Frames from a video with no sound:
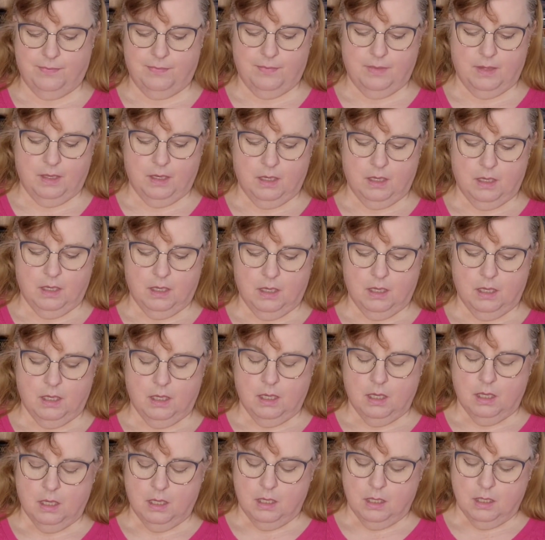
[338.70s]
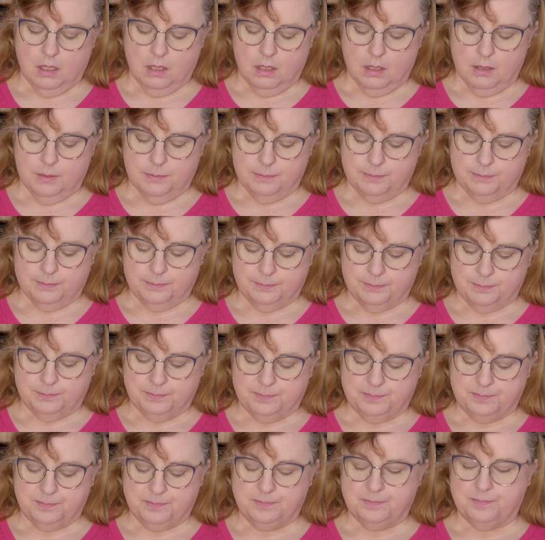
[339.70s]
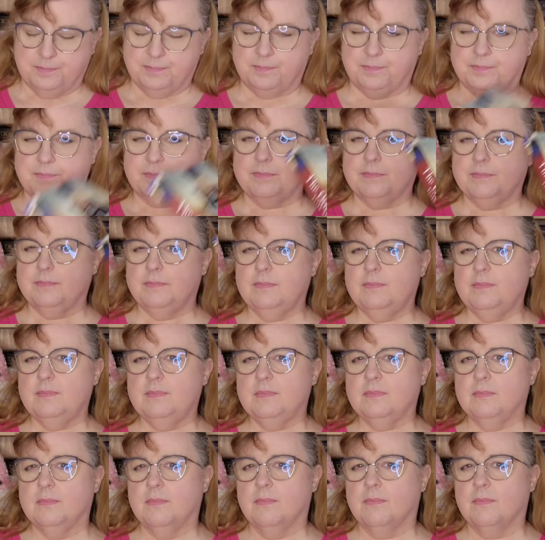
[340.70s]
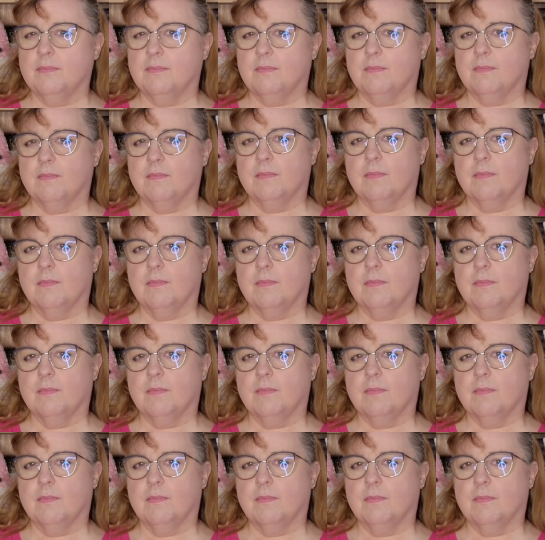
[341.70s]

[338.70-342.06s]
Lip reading: (no one is talking)